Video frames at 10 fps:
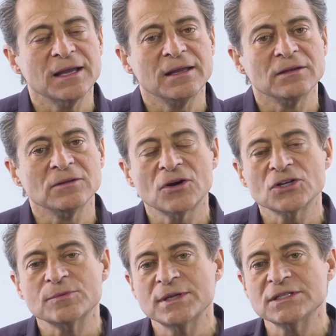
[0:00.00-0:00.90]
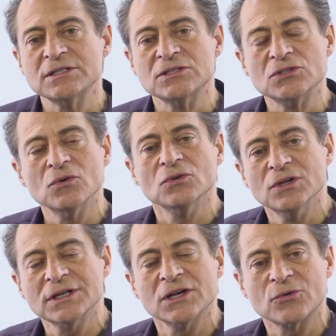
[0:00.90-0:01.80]
And large businesses don't
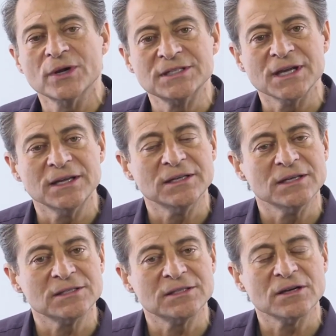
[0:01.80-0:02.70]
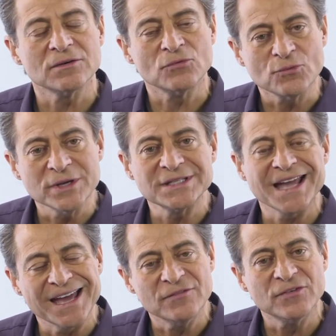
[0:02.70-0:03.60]
look at crazy ideas. They're risk
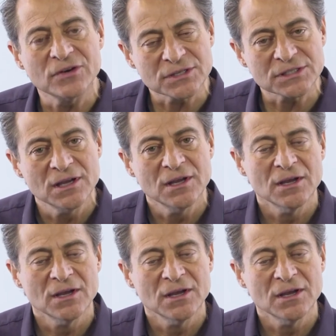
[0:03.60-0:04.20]
adverse.